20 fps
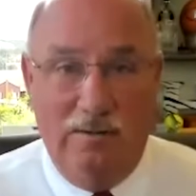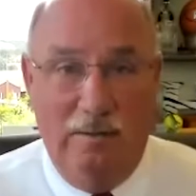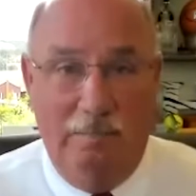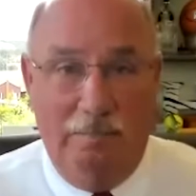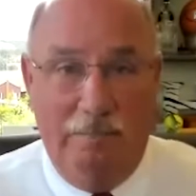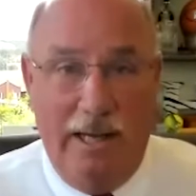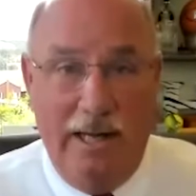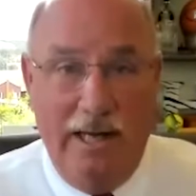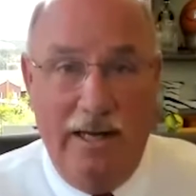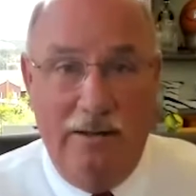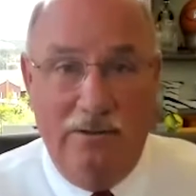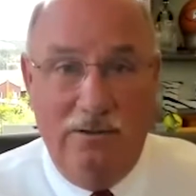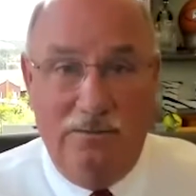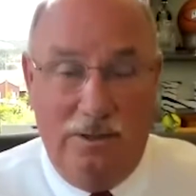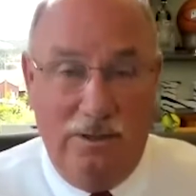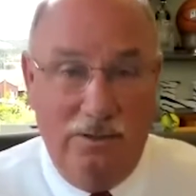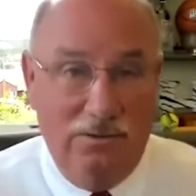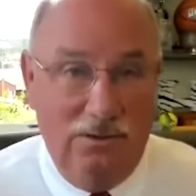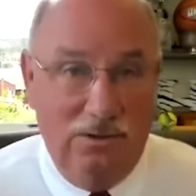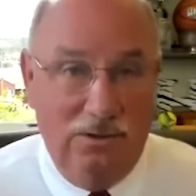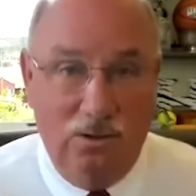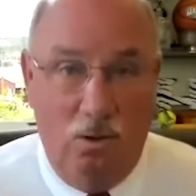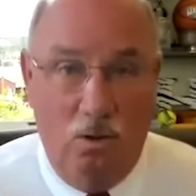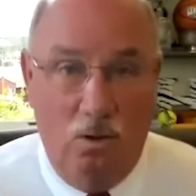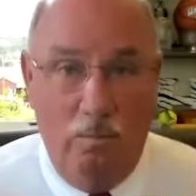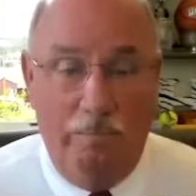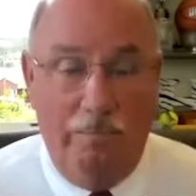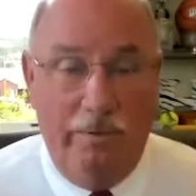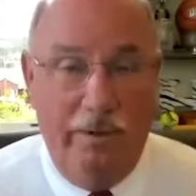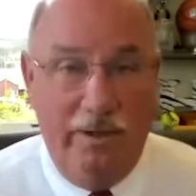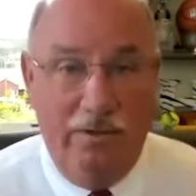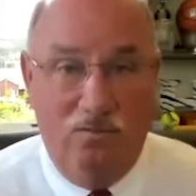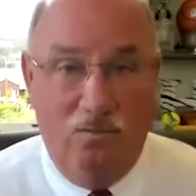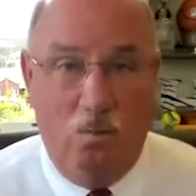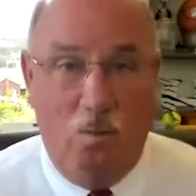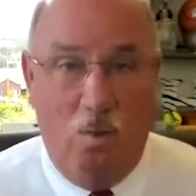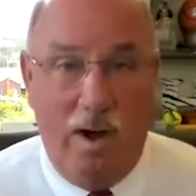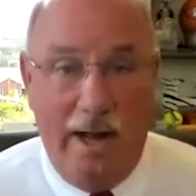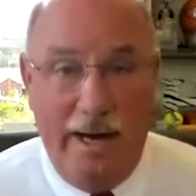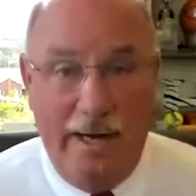paint is because it's open, it's
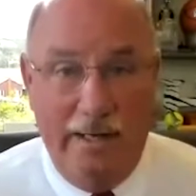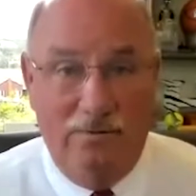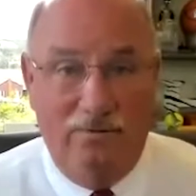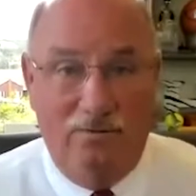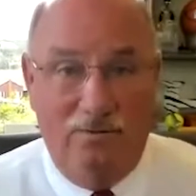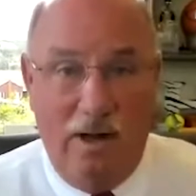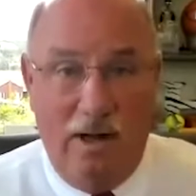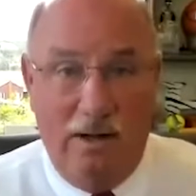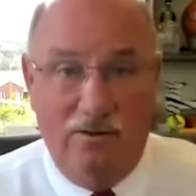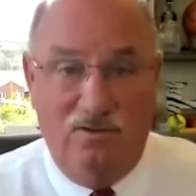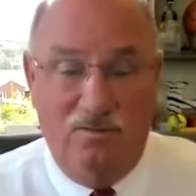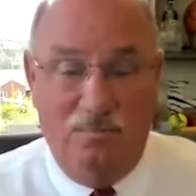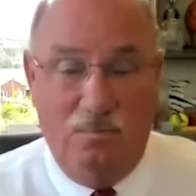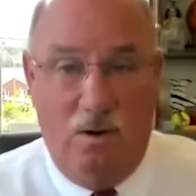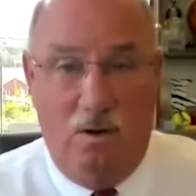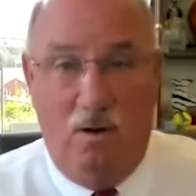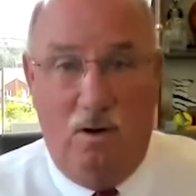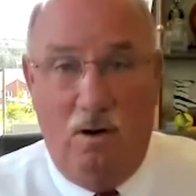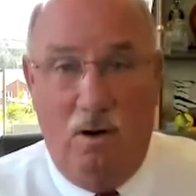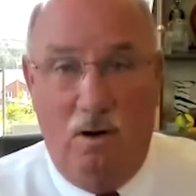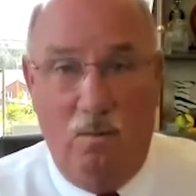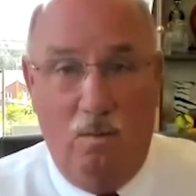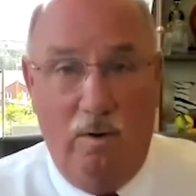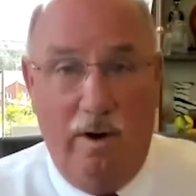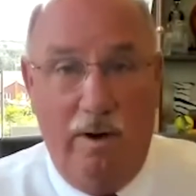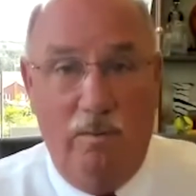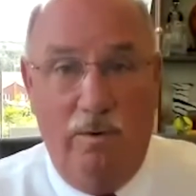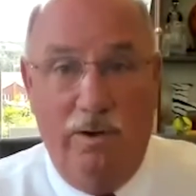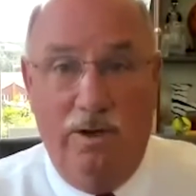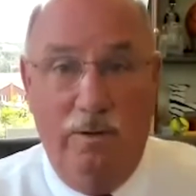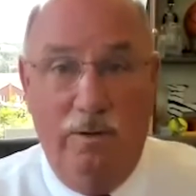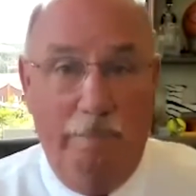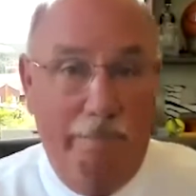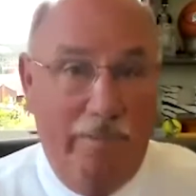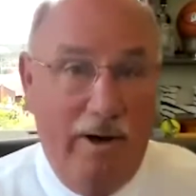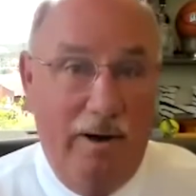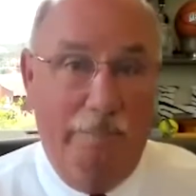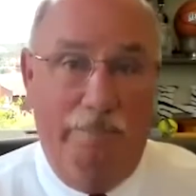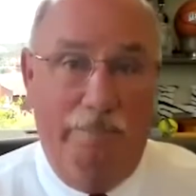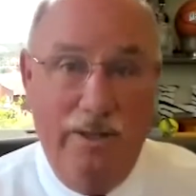wide, it's not a small hallway where you
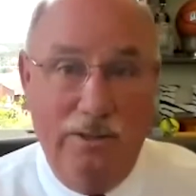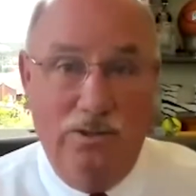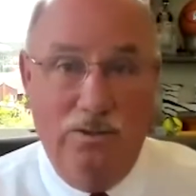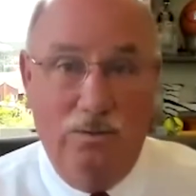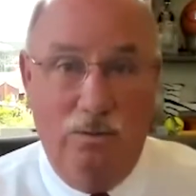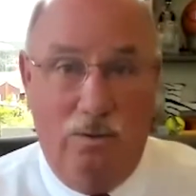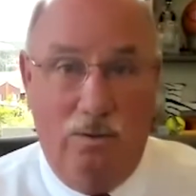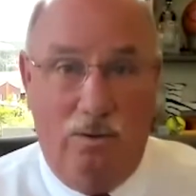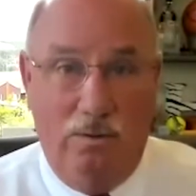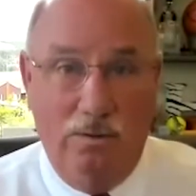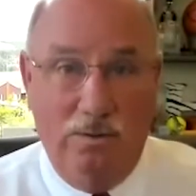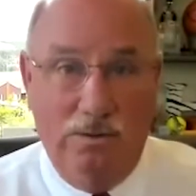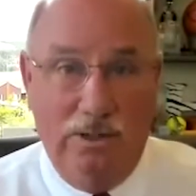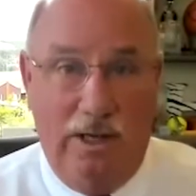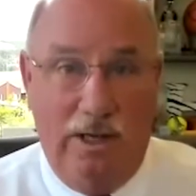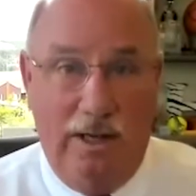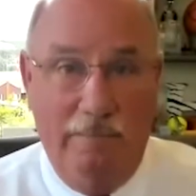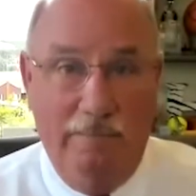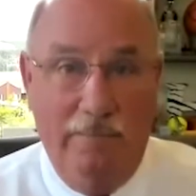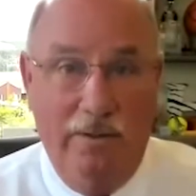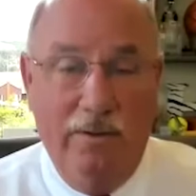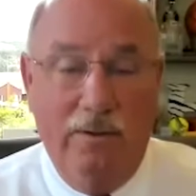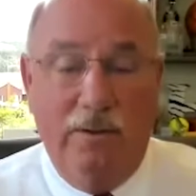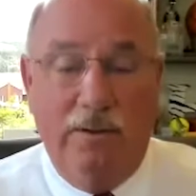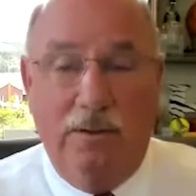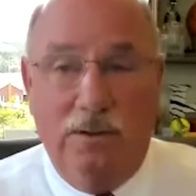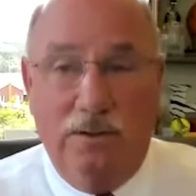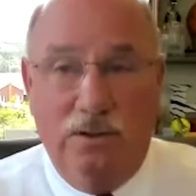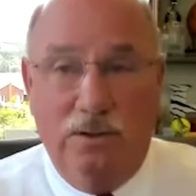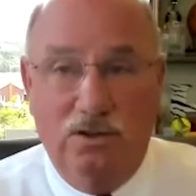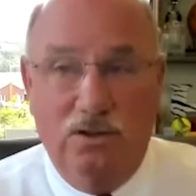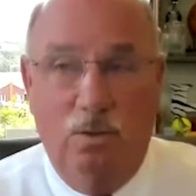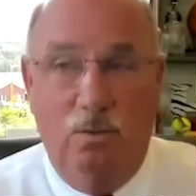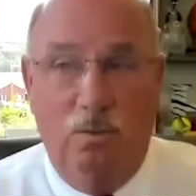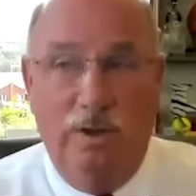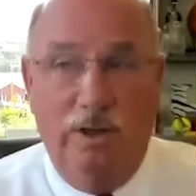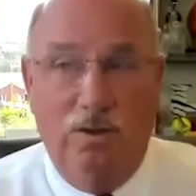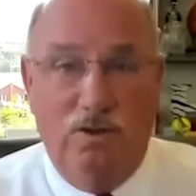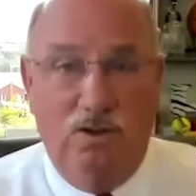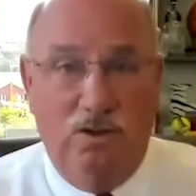bump into it all the time. So
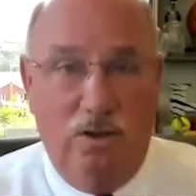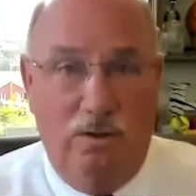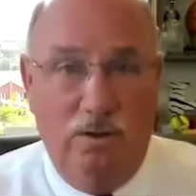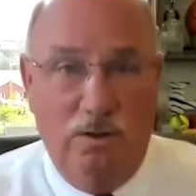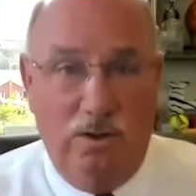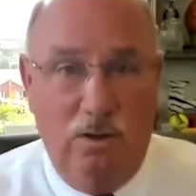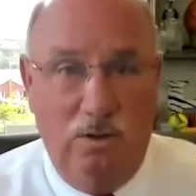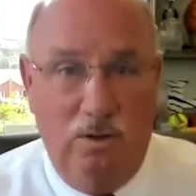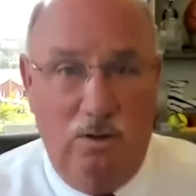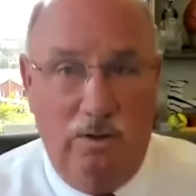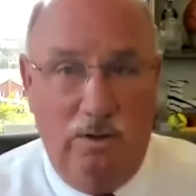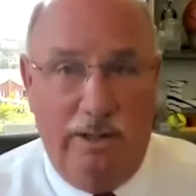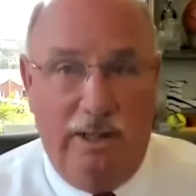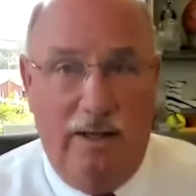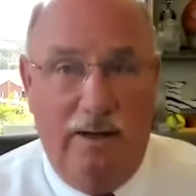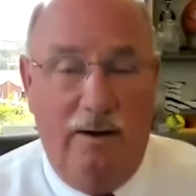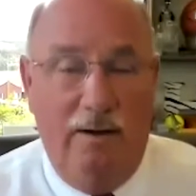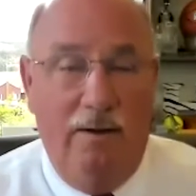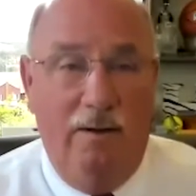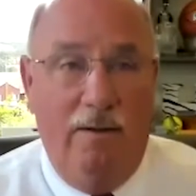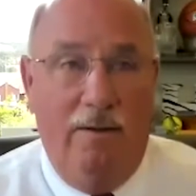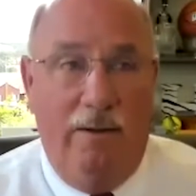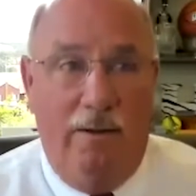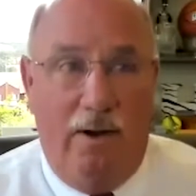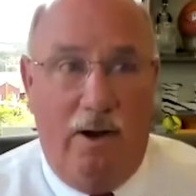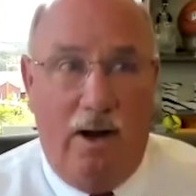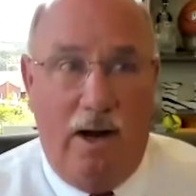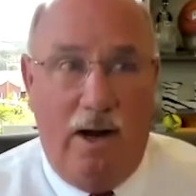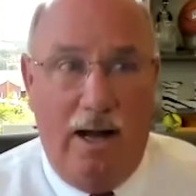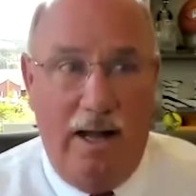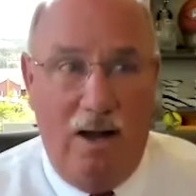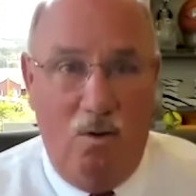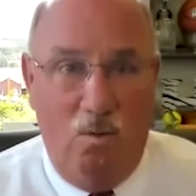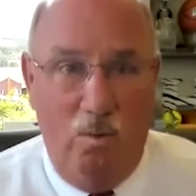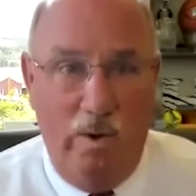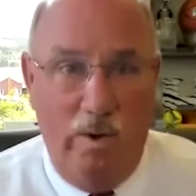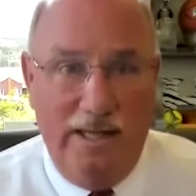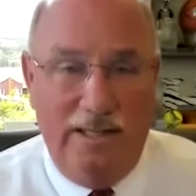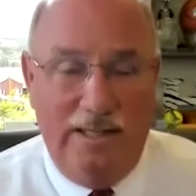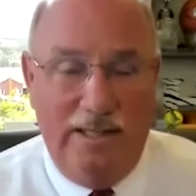when you start to look at how
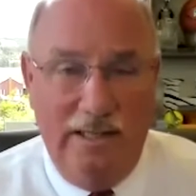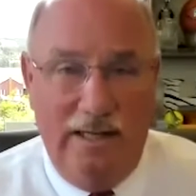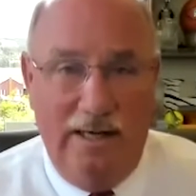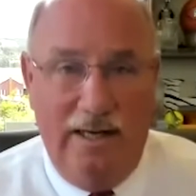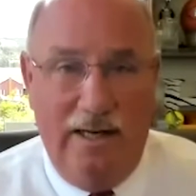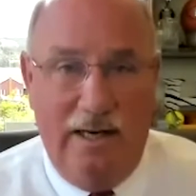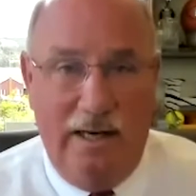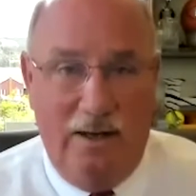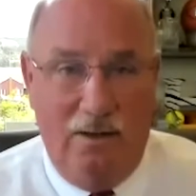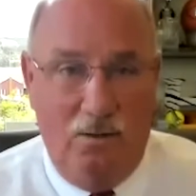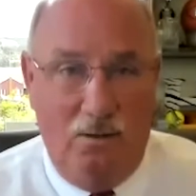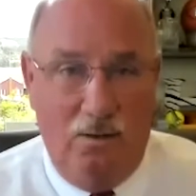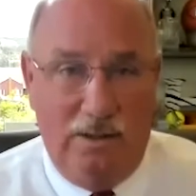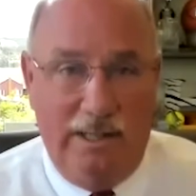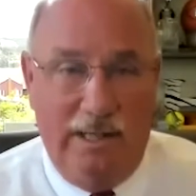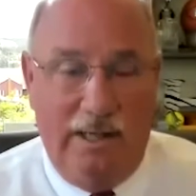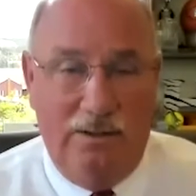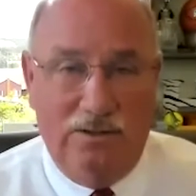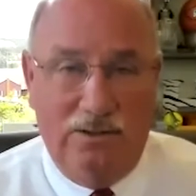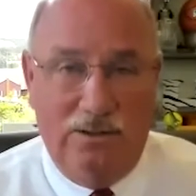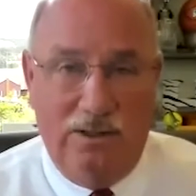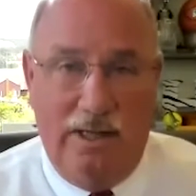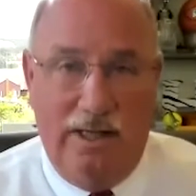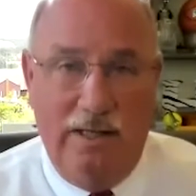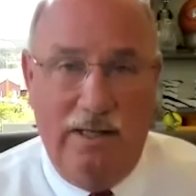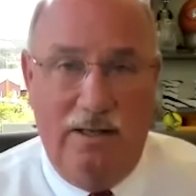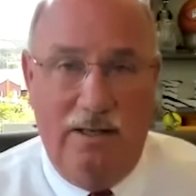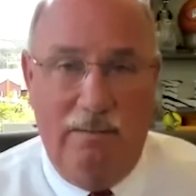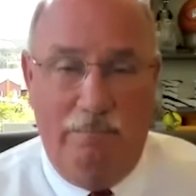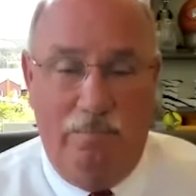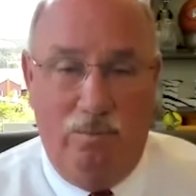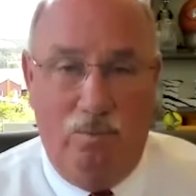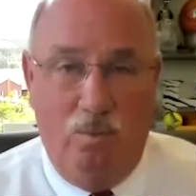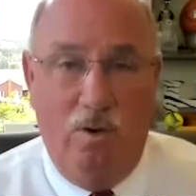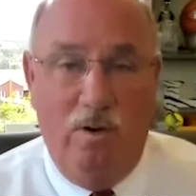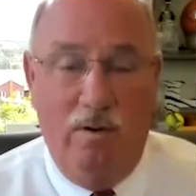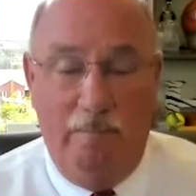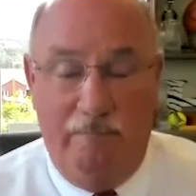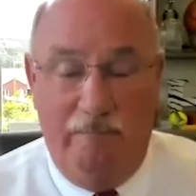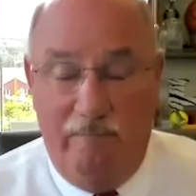we did it and looked outside, the
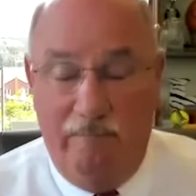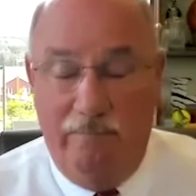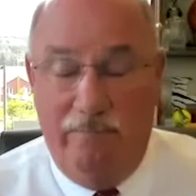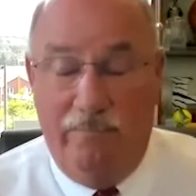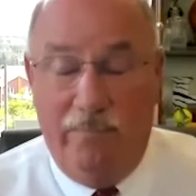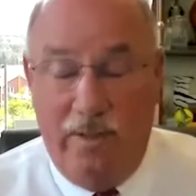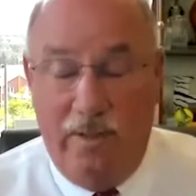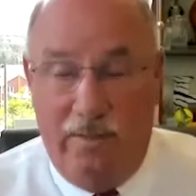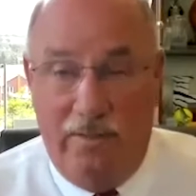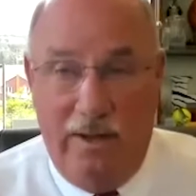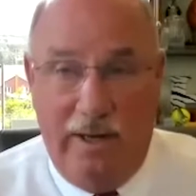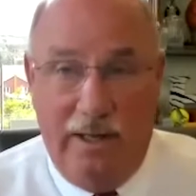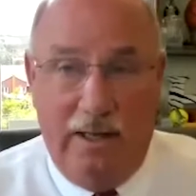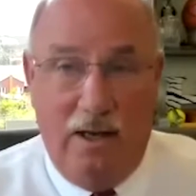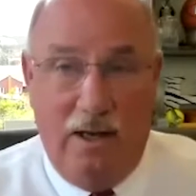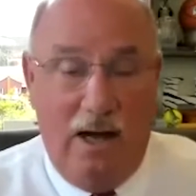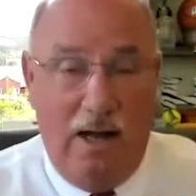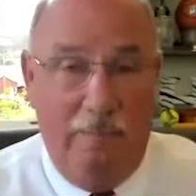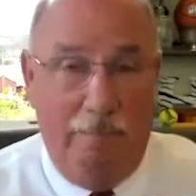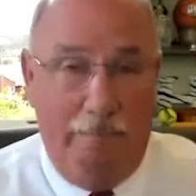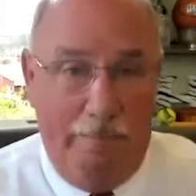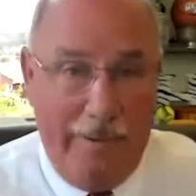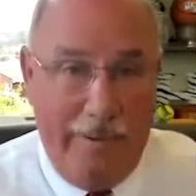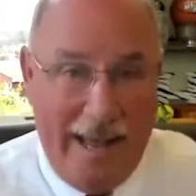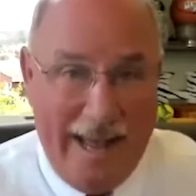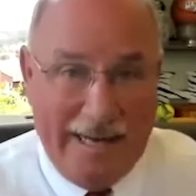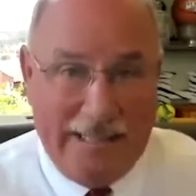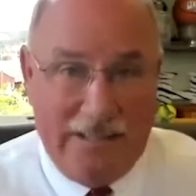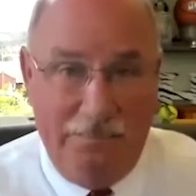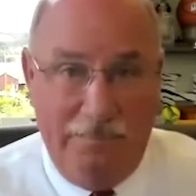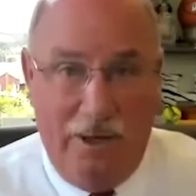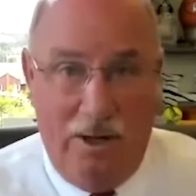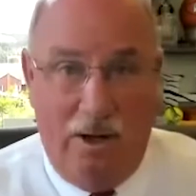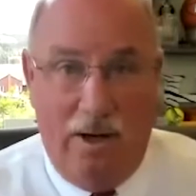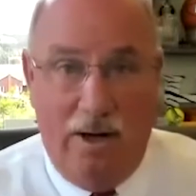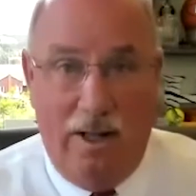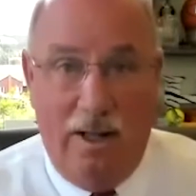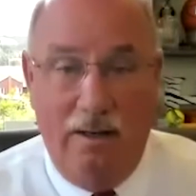board, thank God, backed me on it.